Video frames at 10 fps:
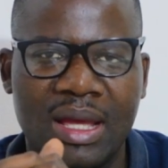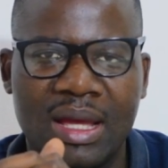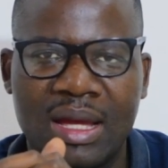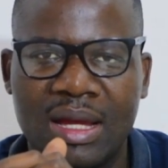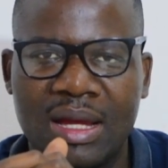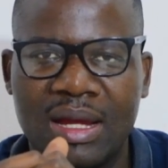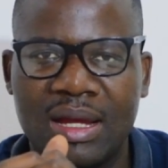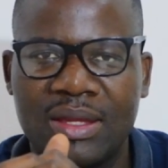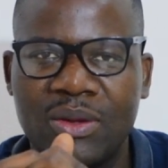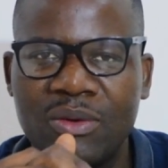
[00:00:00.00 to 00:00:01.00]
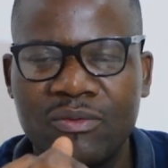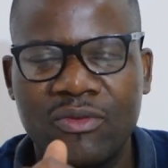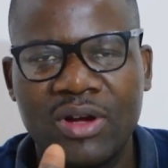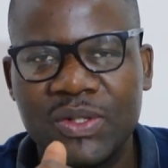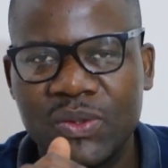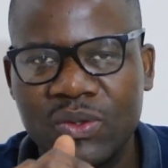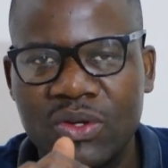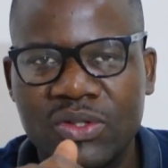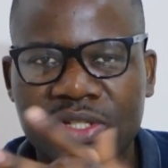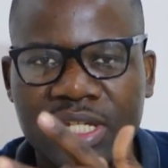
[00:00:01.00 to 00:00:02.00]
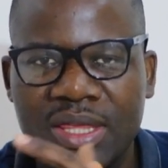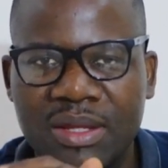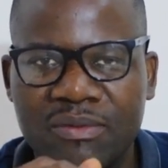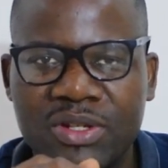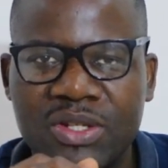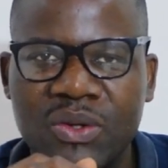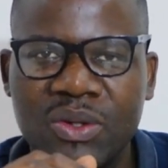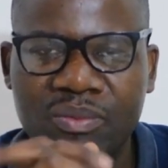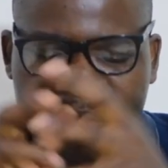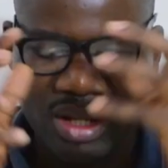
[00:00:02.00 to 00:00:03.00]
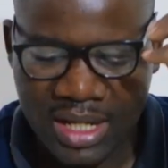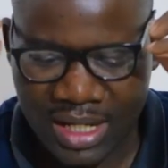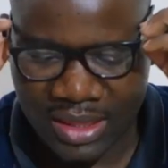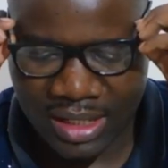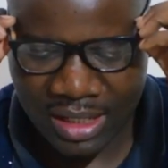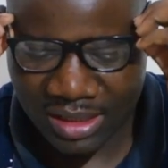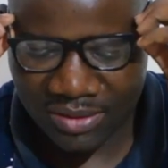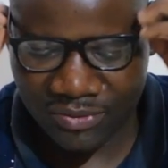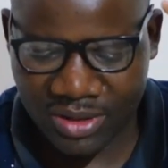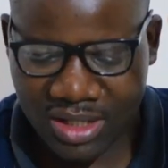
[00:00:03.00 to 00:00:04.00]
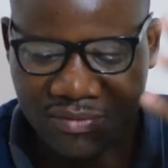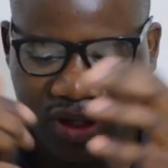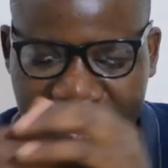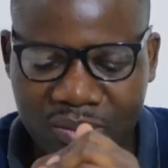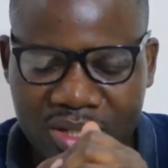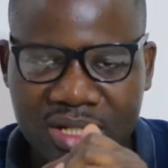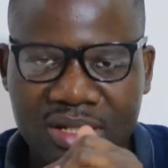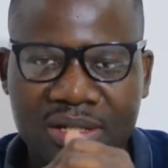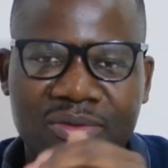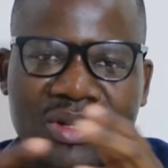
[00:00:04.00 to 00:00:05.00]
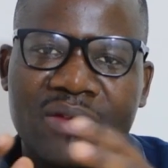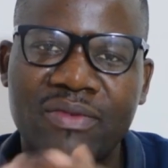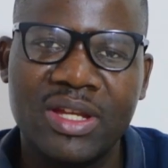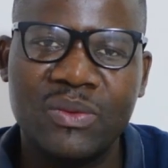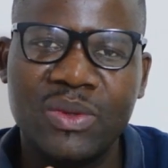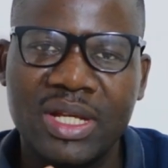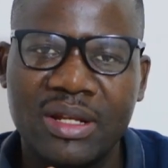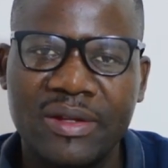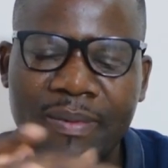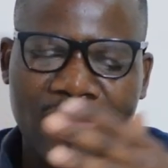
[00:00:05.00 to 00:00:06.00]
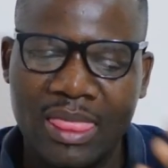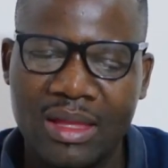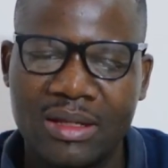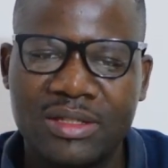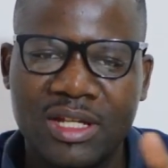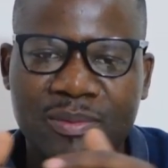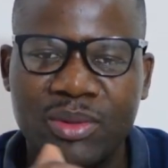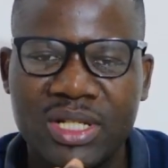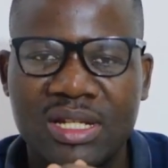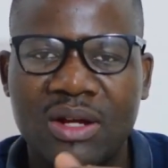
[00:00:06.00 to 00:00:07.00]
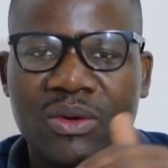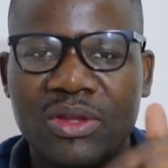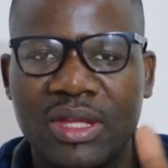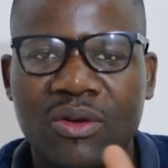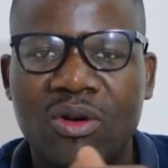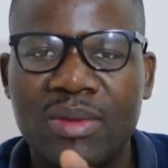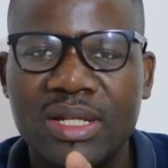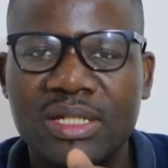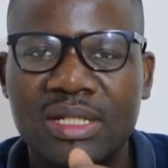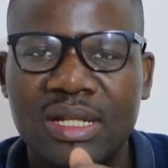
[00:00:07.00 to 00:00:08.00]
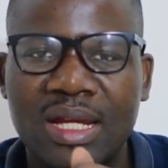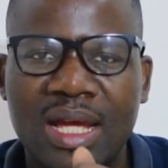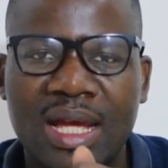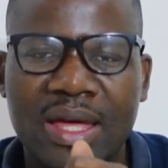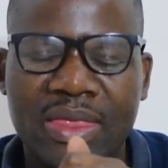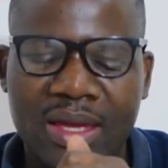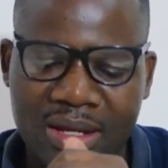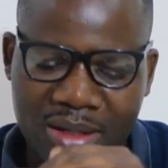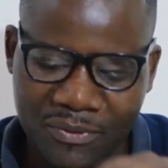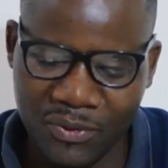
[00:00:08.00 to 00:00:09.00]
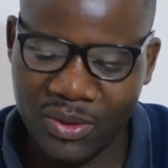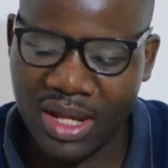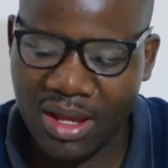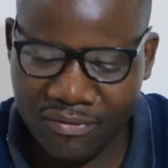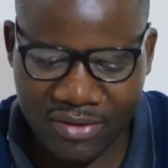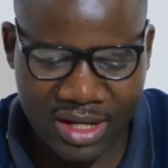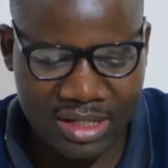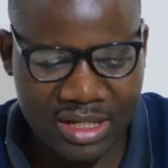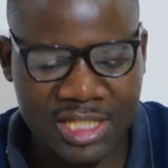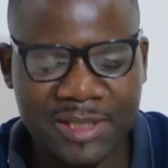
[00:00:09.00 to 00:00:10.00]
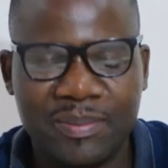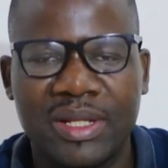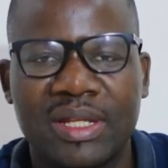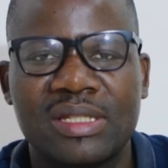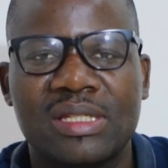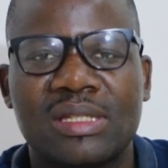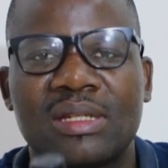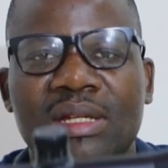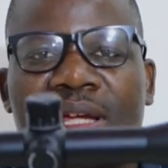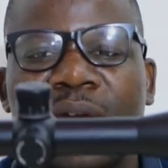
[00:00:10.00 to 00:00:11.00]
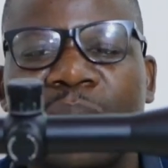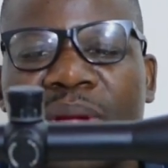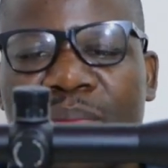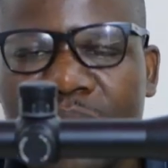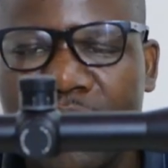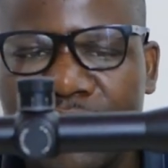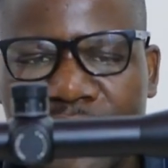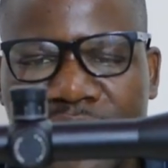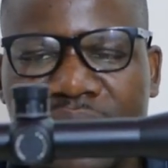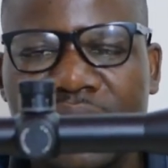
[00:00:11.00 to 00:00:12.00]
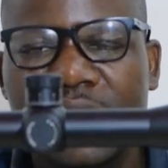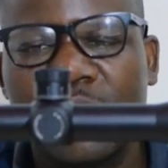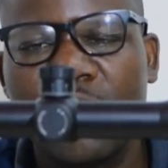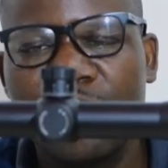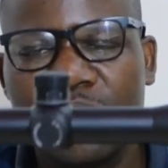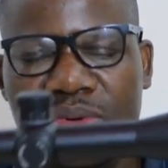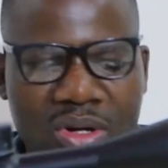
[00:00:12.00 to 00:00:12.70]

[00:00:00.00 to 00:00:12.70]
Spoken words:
Don't forget to also share the video. And then if you have any question, if you have any query, just put it down on the comment. And then if you have any experience, maybe of using this scope